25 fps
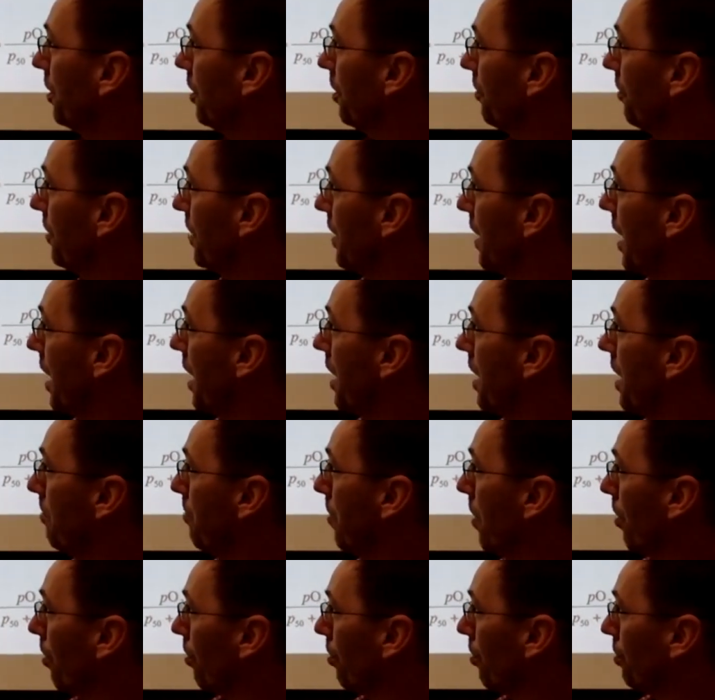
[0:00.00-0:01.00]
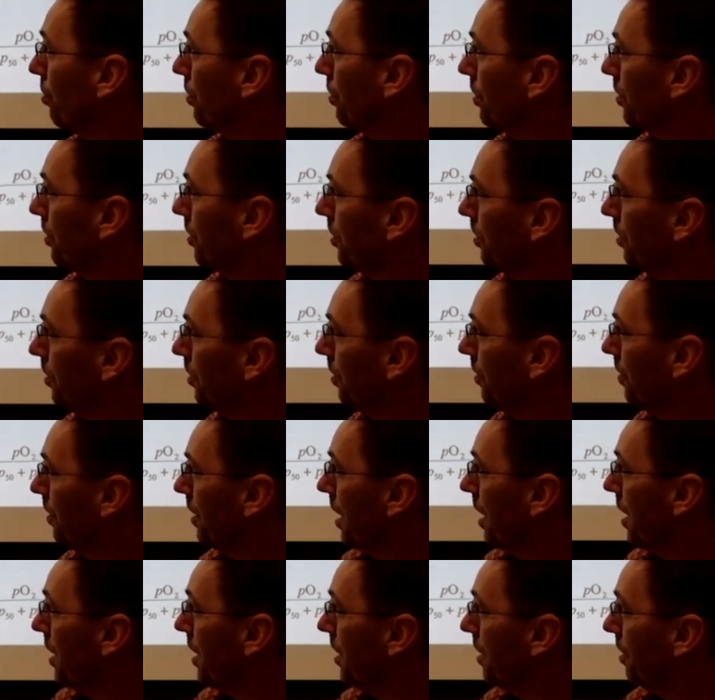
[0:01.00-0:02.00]
the A barrel is, and
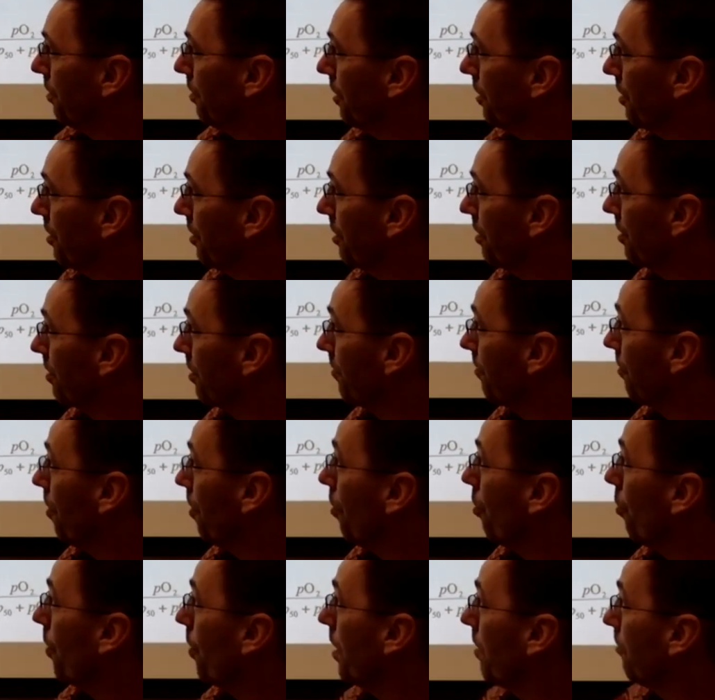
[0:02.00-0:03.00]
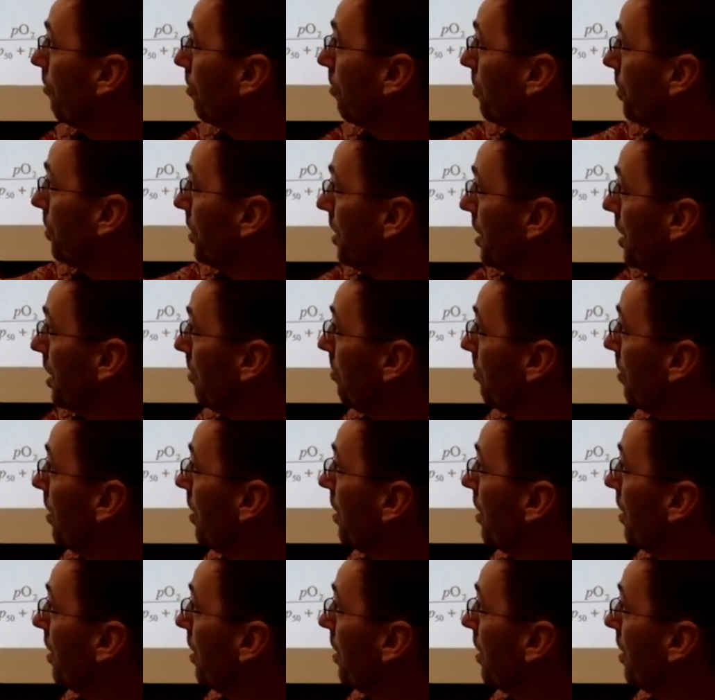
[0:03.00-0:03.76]
the A helix is far away from the E.